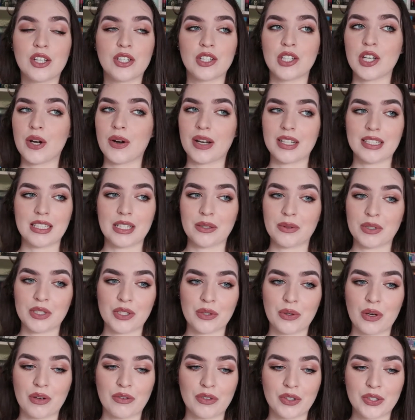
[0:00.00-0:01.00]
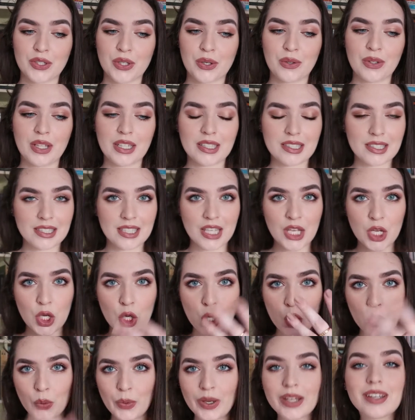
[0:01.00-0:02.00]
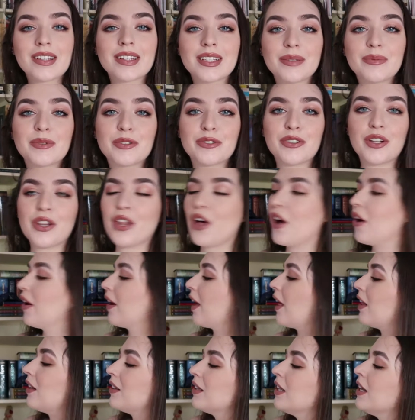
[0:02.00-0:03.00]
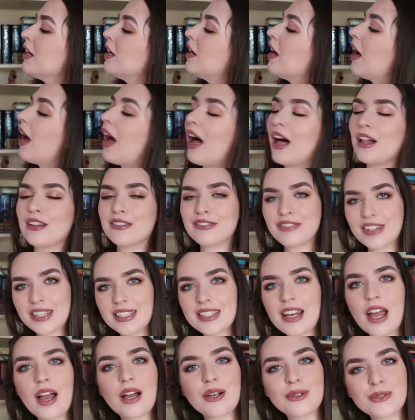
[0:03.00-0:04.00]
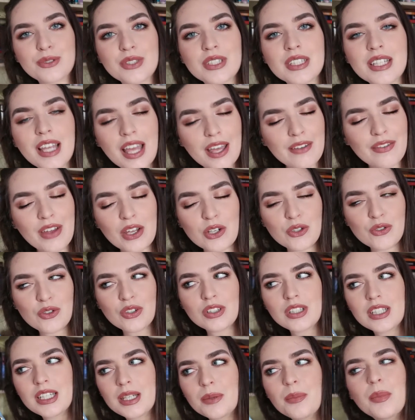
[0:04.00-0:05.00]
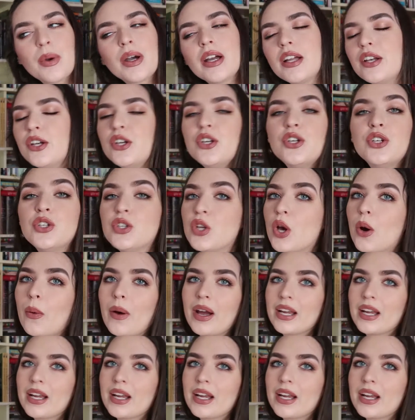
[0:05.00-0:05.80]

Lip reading: No idea whatsoever. So let's quickly move along. I'll find out eventually, but no